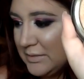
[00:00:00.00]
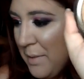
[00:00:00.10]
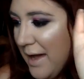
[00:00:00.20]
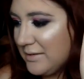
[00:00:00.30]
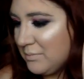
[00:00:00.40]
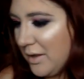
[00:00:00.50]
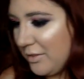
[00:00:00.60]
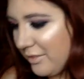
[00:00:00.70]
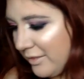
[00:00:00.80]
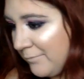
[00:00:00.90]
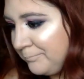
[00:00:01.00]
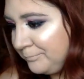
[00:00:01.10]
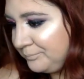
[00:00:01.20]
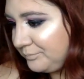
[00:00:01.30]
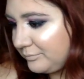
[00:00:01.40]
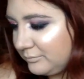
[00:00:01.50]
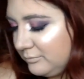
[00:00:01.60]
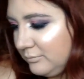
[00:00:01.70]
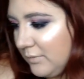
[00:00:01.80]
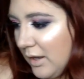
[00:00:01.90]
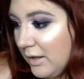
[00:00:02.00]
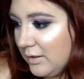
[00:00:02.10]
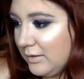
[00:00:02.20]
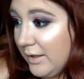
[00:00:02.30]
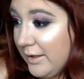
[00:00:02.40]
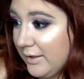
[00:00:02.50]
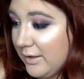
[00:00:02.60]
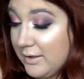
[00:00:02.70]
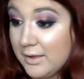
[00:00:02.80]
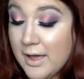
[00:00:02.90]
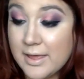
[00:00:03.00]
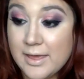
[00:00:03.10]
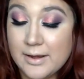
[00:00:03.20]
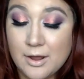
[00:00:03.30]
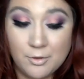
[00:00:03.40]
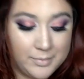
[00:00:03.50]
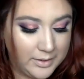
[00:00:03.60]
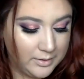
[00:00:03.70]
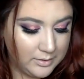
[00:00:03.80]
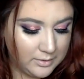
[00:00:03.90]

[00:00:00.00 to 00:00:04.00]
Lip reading: past month. Like, I can't help it.